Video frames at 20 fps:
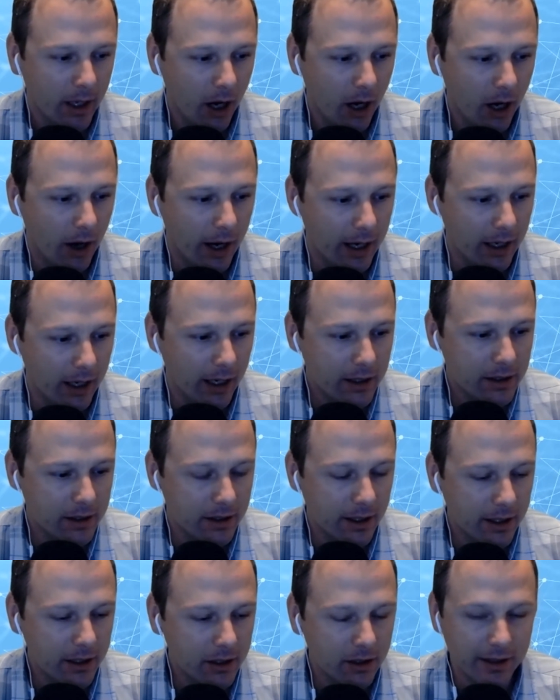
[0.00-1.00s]
All right,
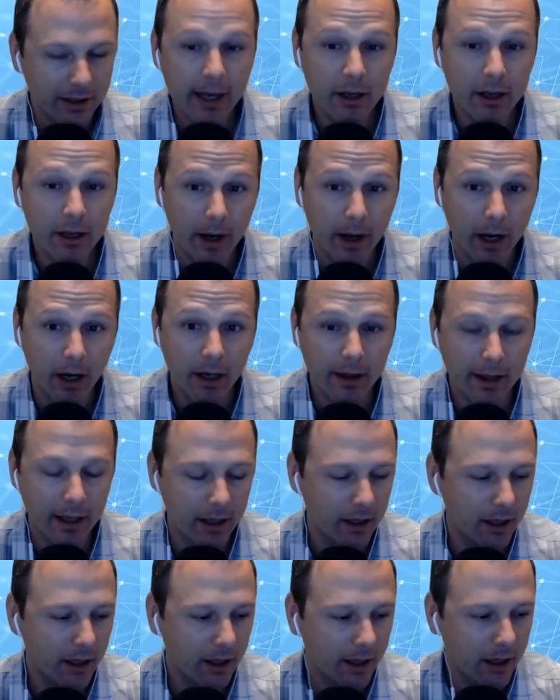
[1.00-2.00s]
next, thank you, Eric.
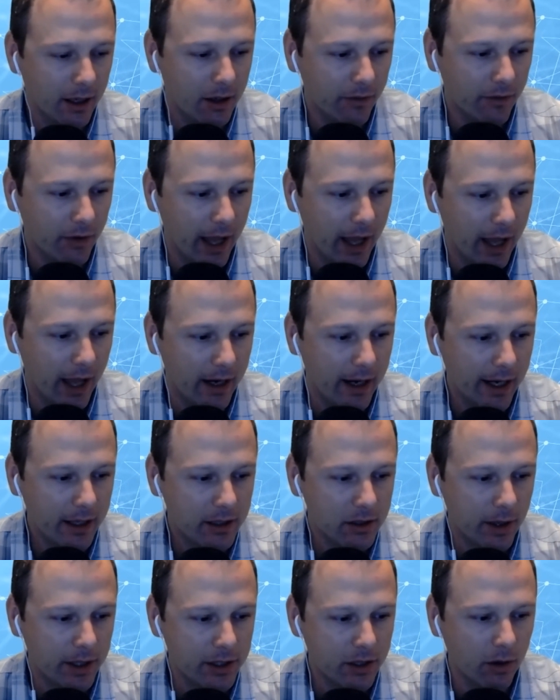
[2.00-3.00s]
Thank you for that.
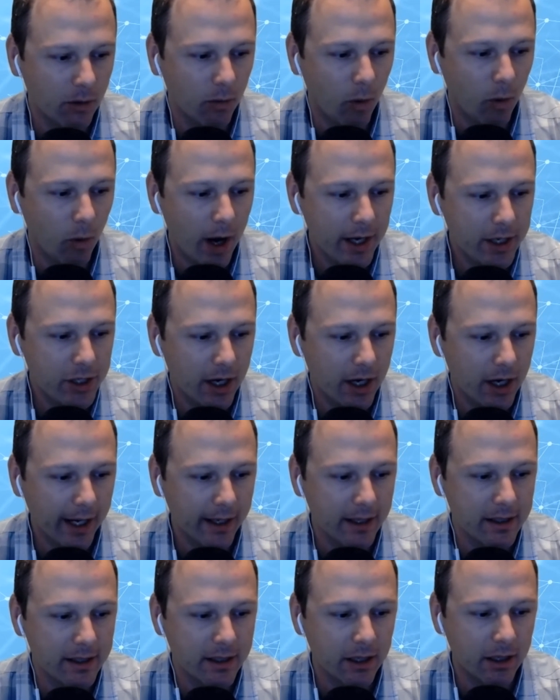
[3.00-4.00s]
Next question, why should I
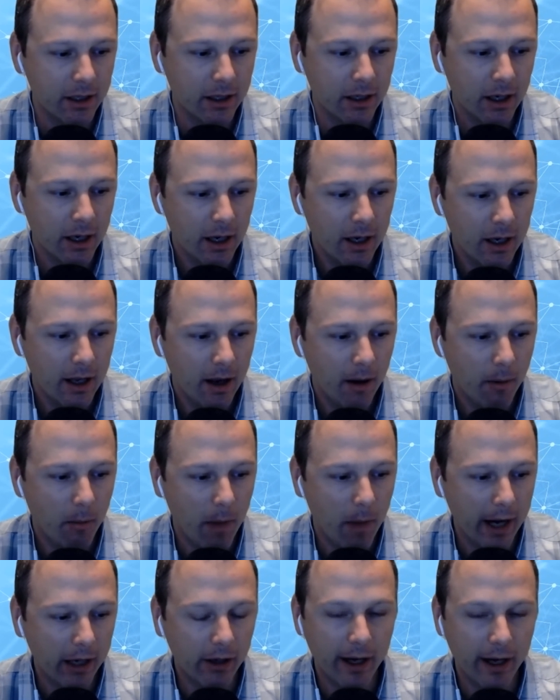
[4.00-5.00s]
consider
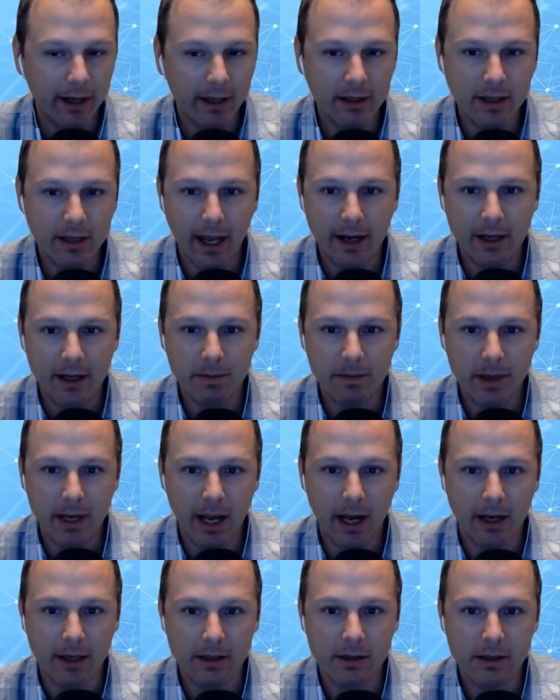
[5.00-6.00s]
migrating to
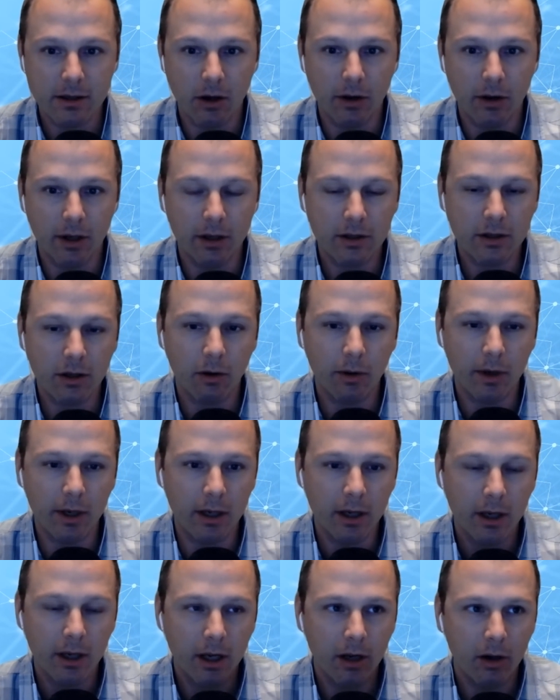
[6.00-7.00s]
HPS? So
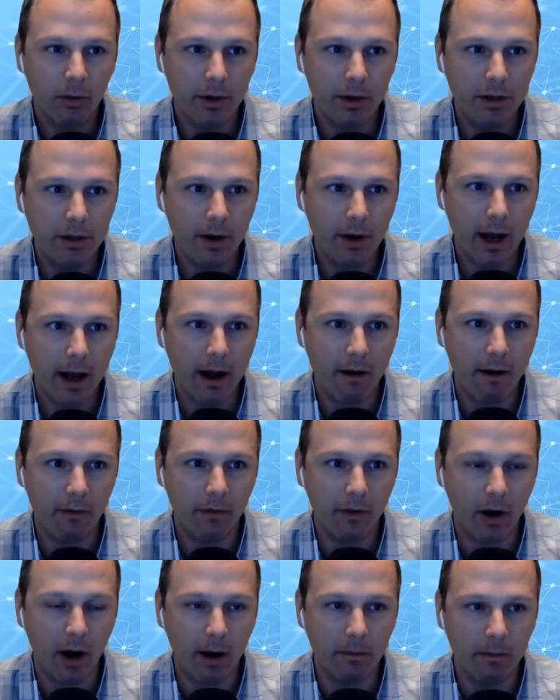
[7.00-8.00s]
we do
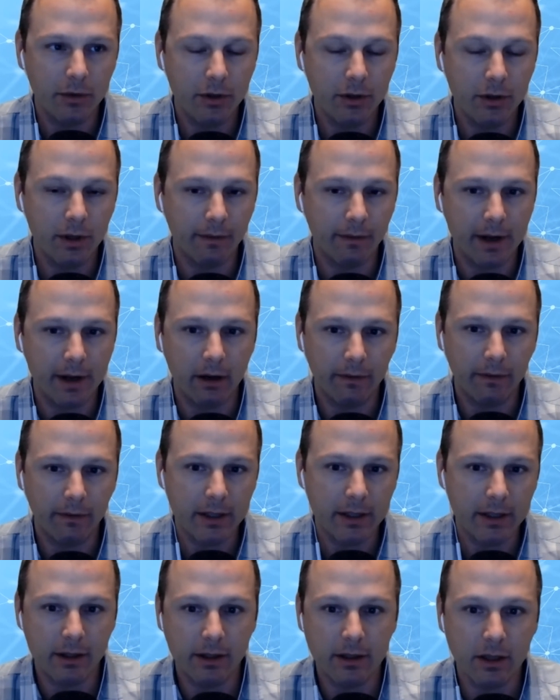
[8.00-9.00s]
have two different
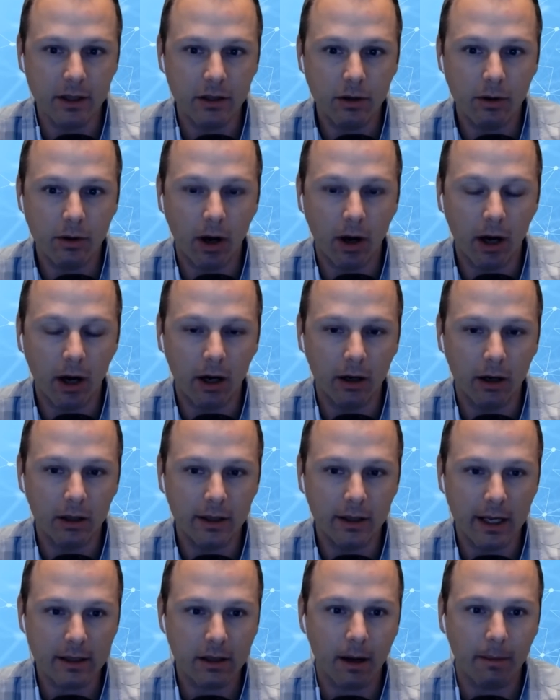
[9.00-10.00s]
interfaces into our
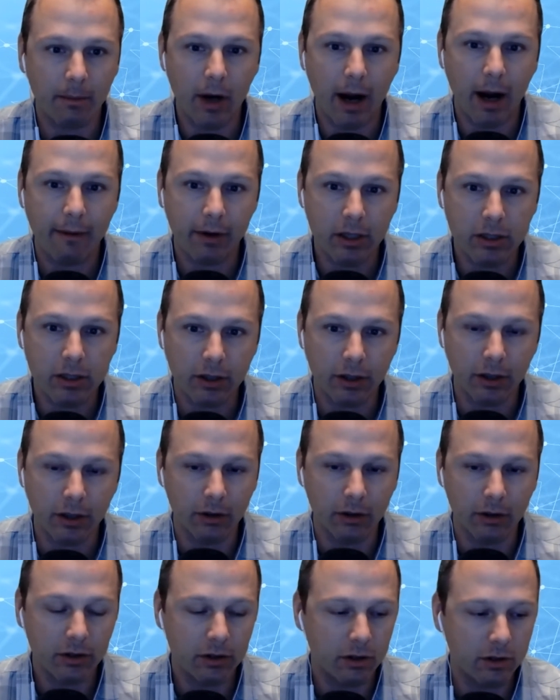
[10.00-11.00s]
desktop graphics kernel.